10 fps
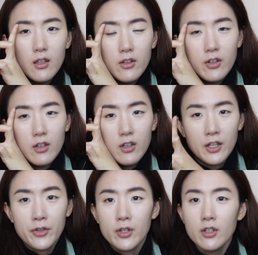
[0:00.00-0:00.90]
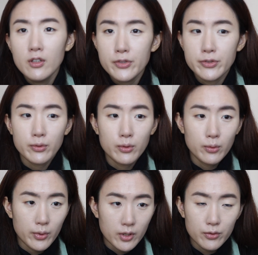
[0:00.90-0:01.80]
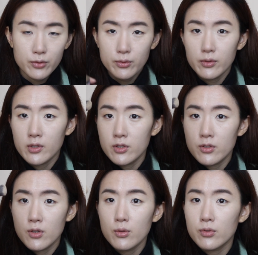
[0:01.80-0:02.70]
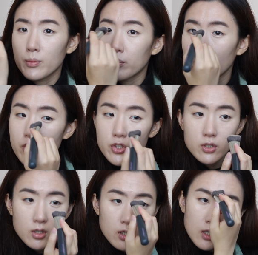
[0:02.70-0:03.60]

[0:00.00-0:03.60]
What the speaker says: the other, so what I'll do is use the brush